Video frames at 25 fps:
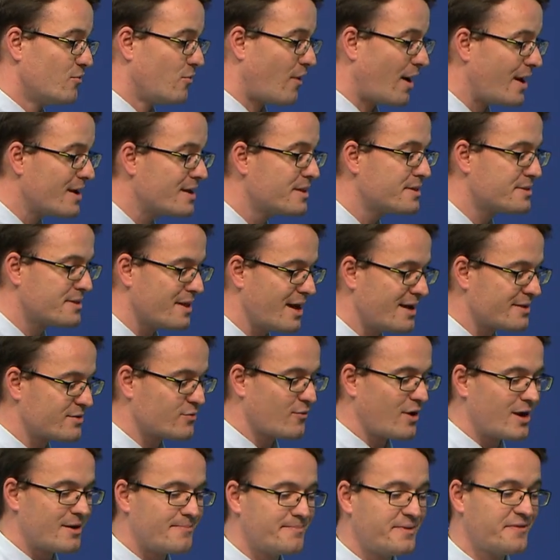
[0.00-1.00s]
Why is
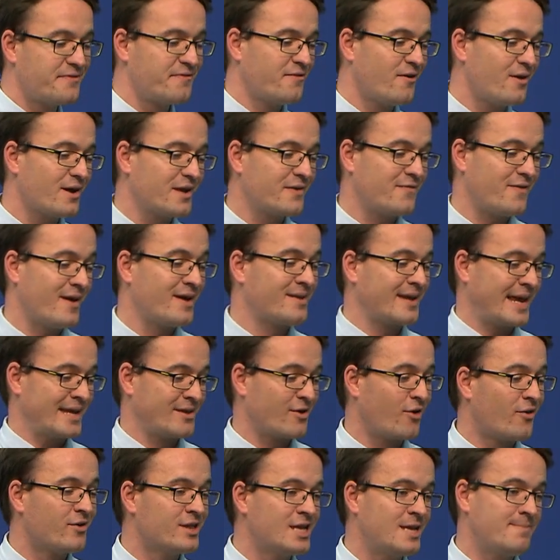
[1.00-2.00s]
that? Well, before, if I
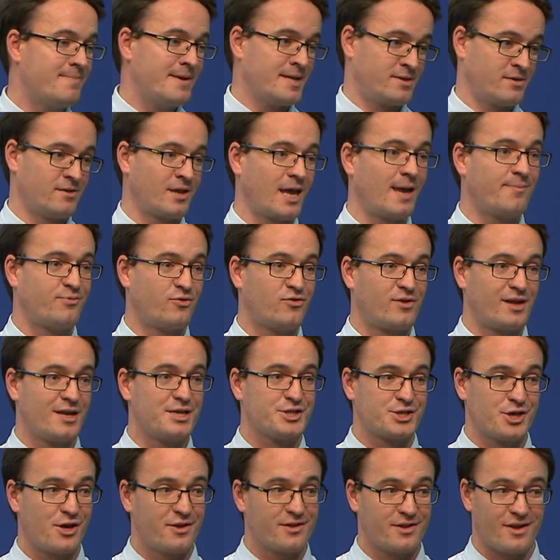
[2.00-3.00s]
trade only based on
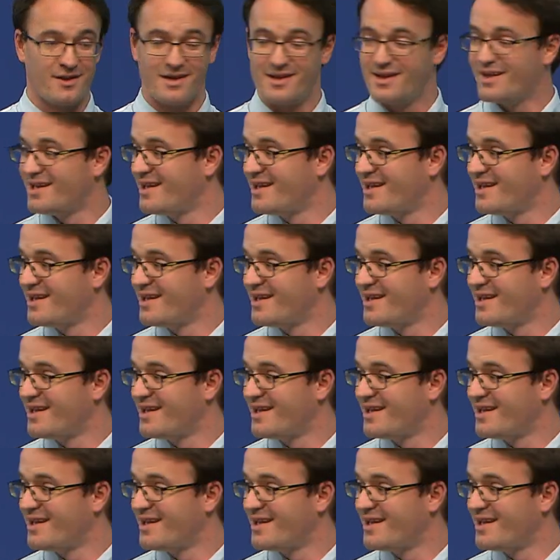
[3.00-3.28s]
reputation,